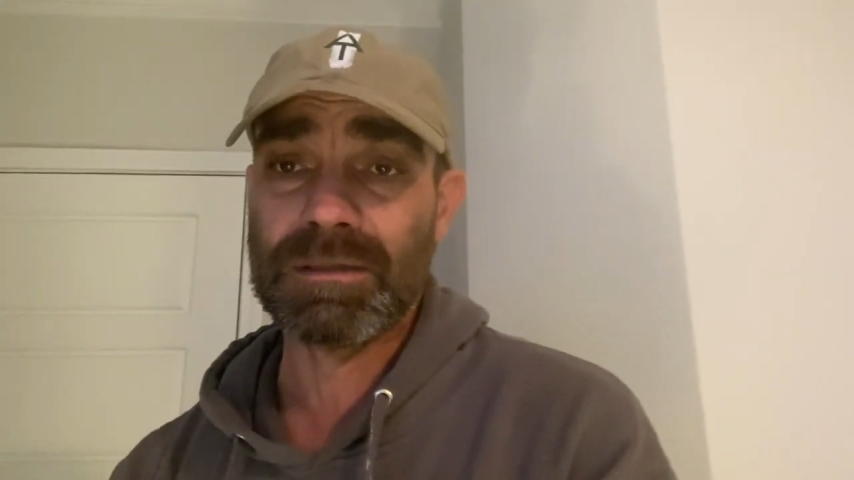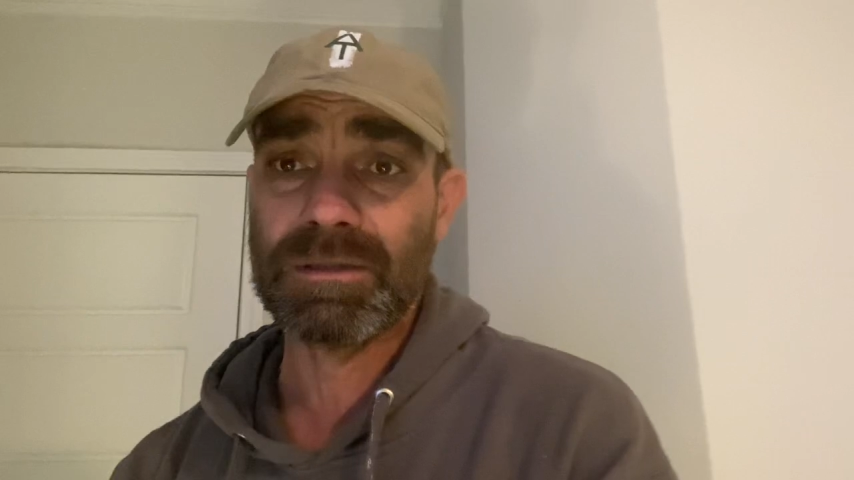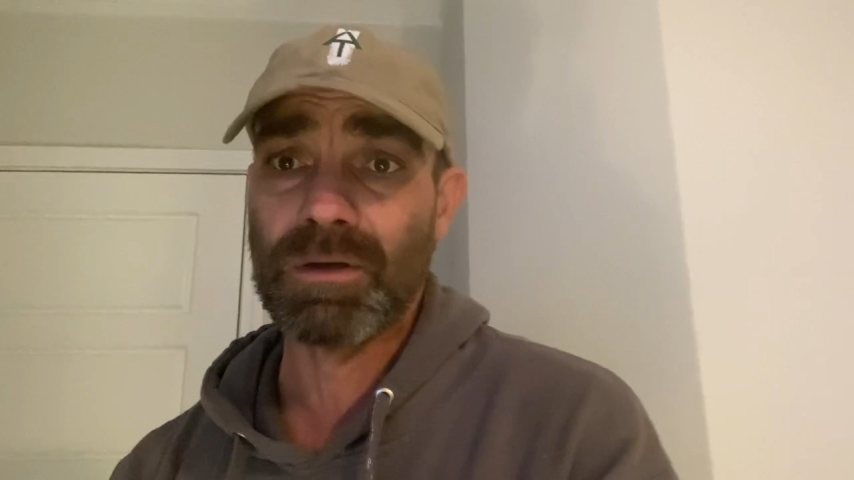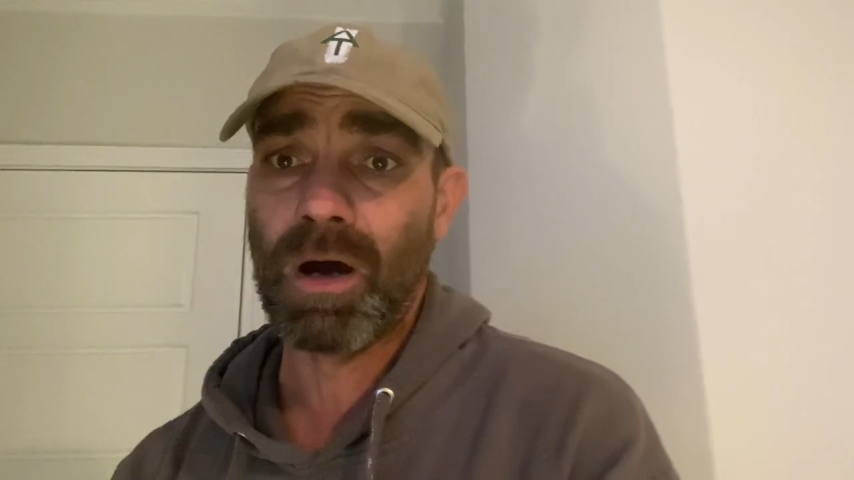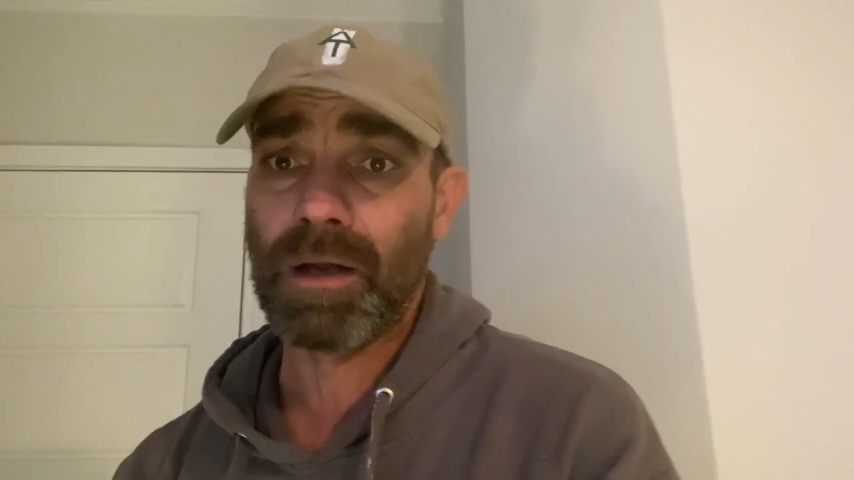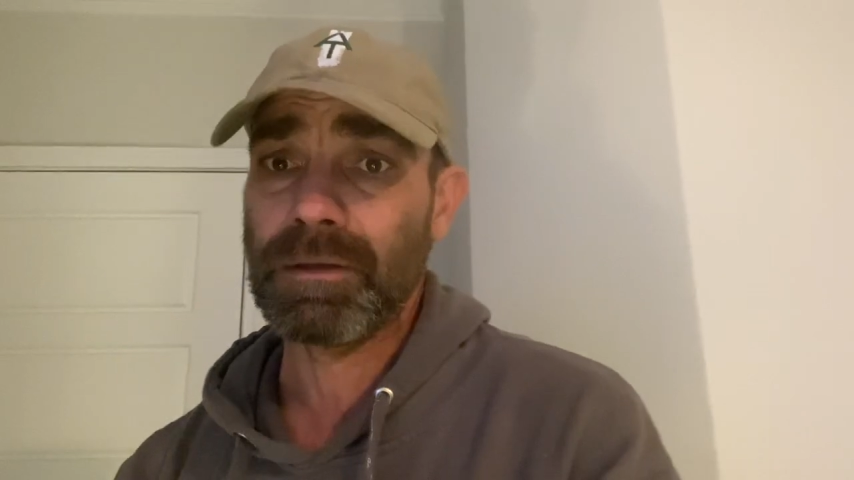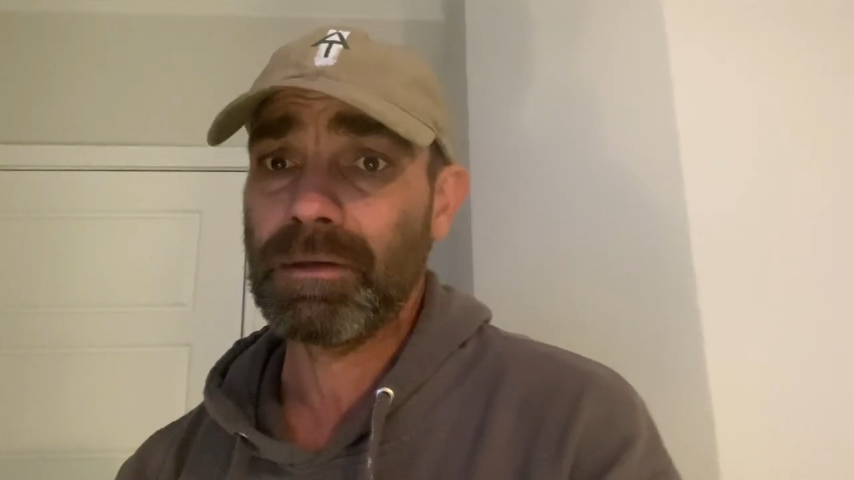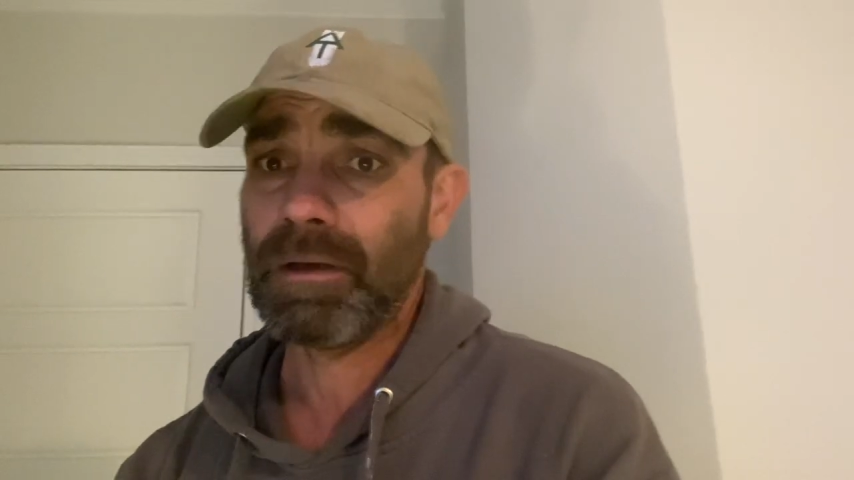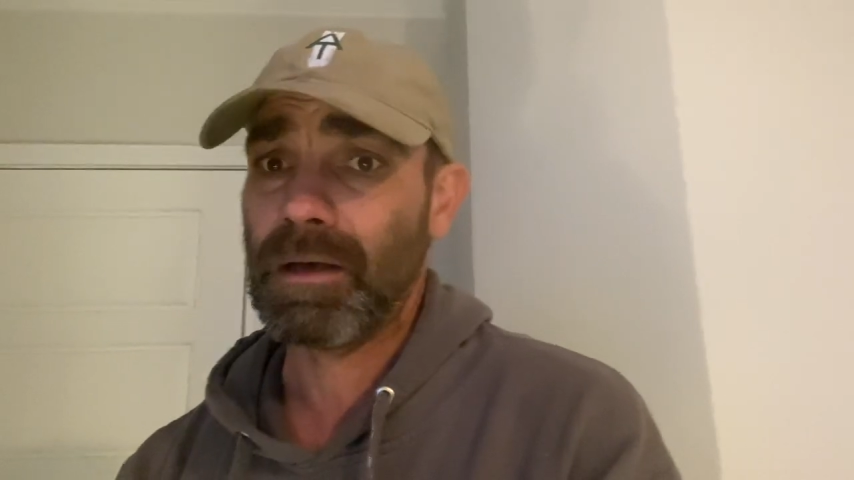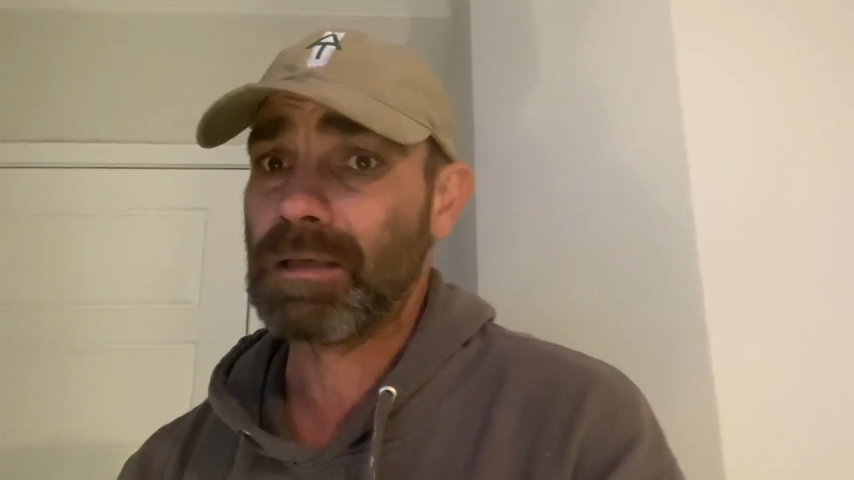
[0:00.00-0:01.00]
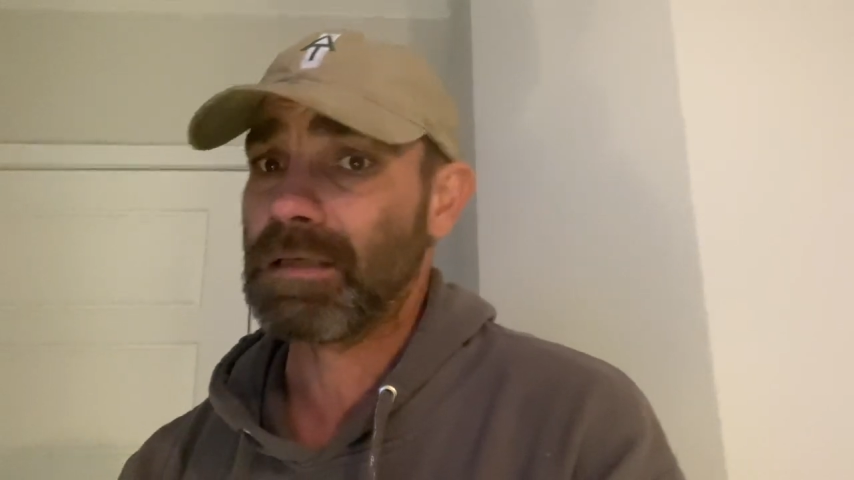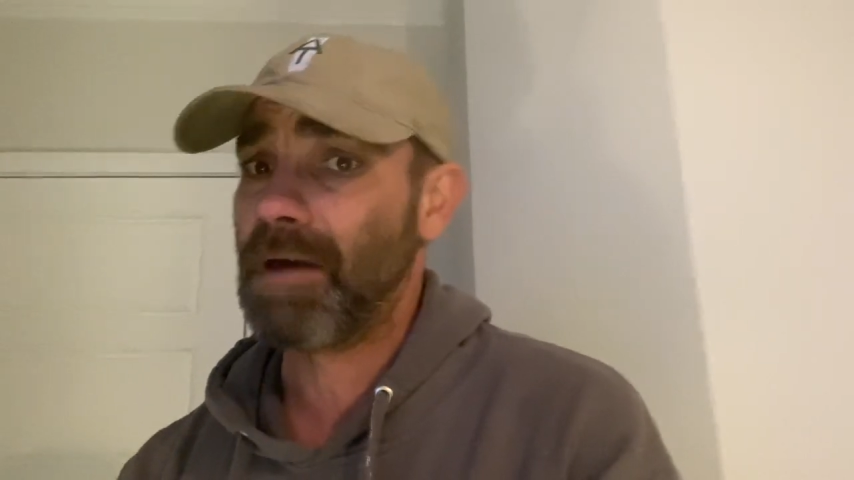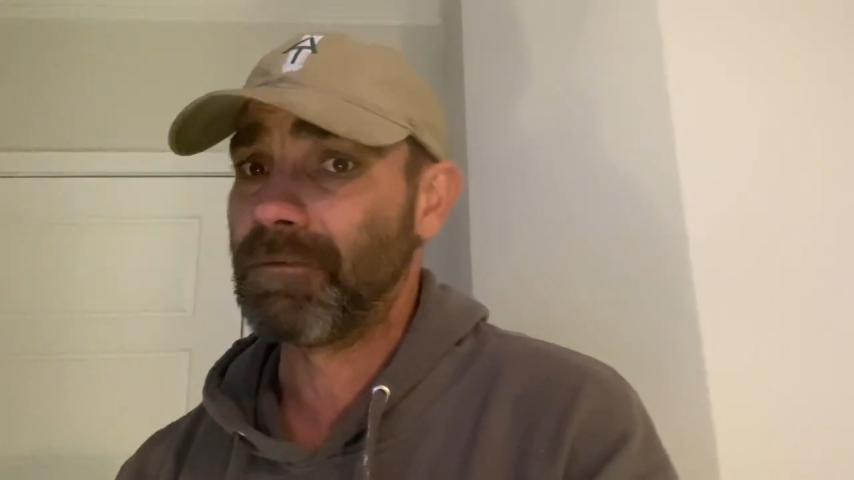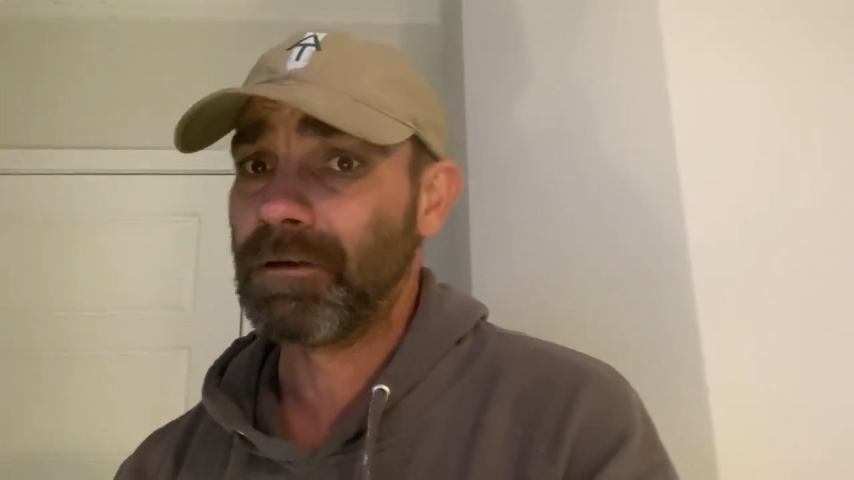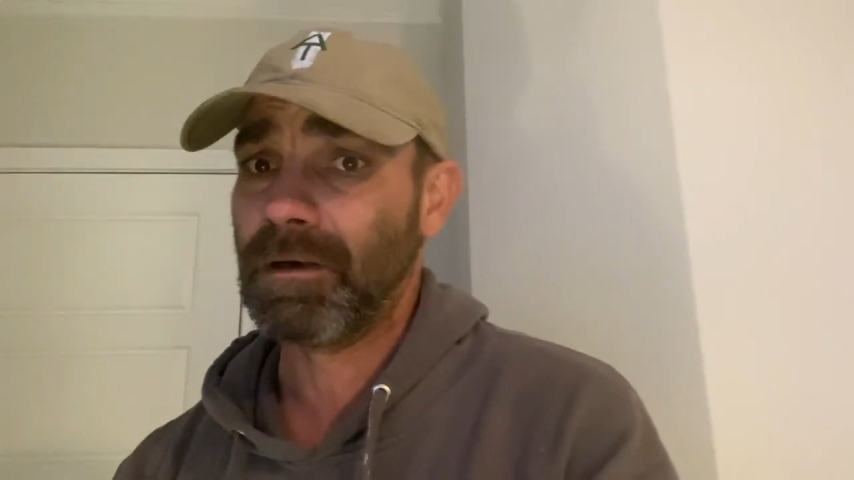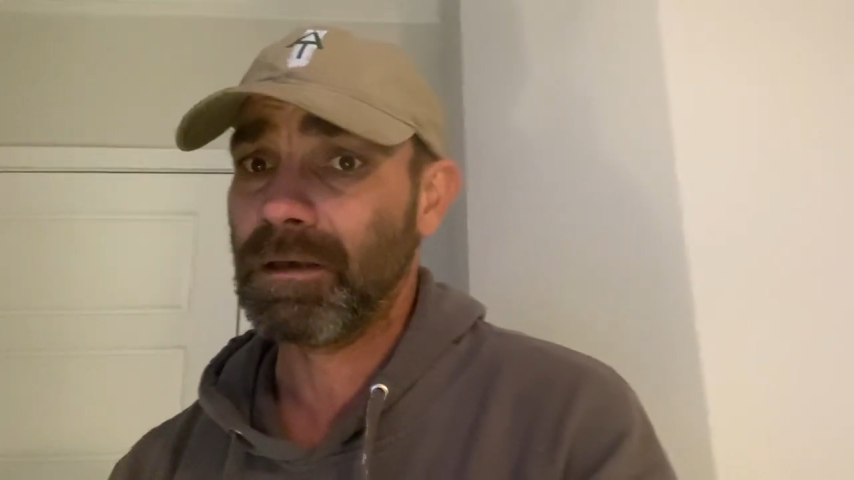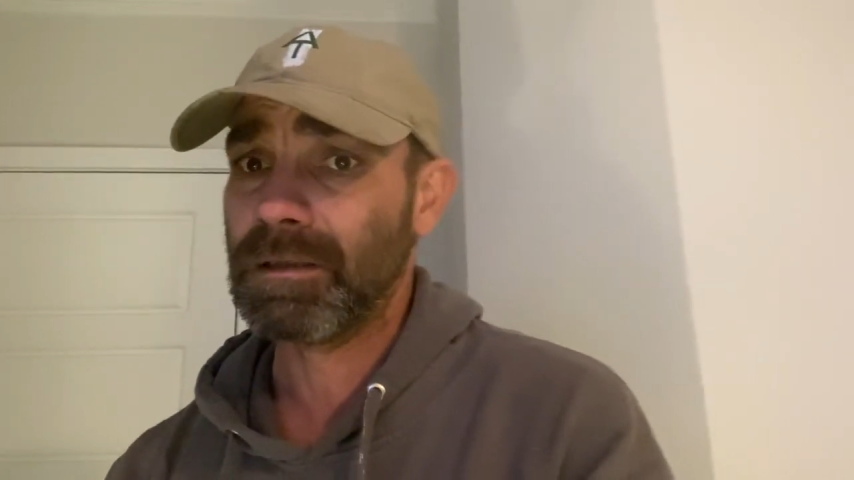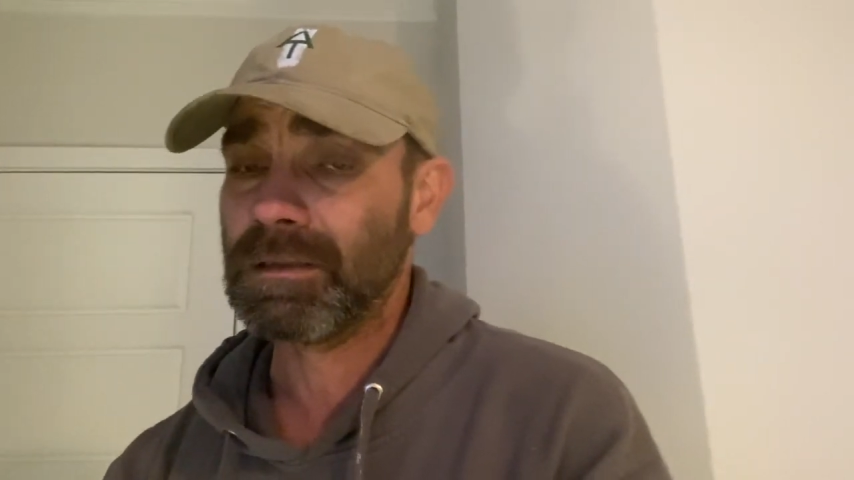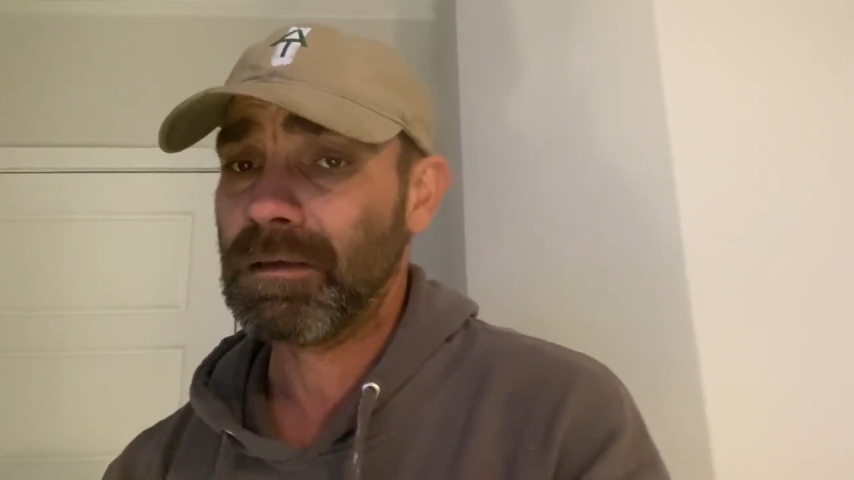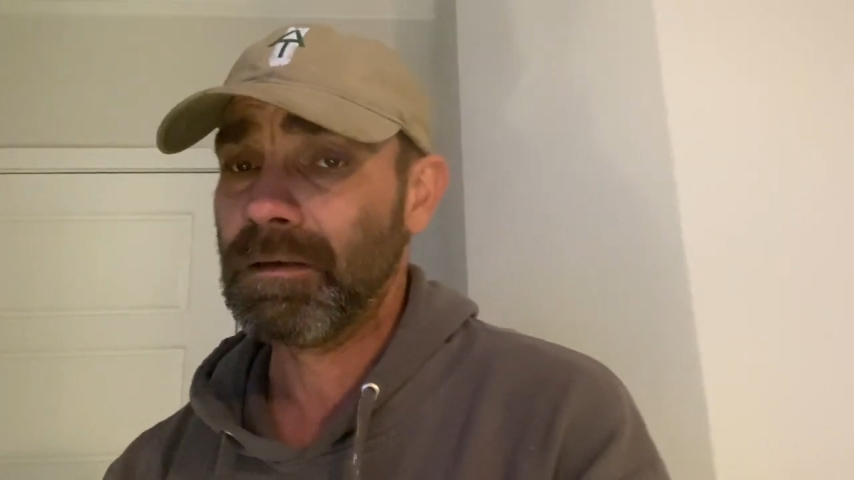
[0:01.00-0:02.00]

not as advertised,